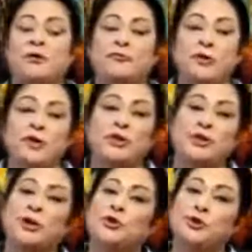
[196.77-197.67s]
be finished
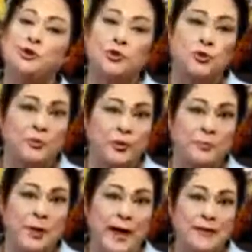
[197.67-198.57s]
in 2 to 3
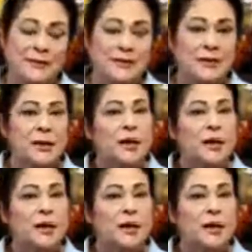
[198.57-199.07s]
bites.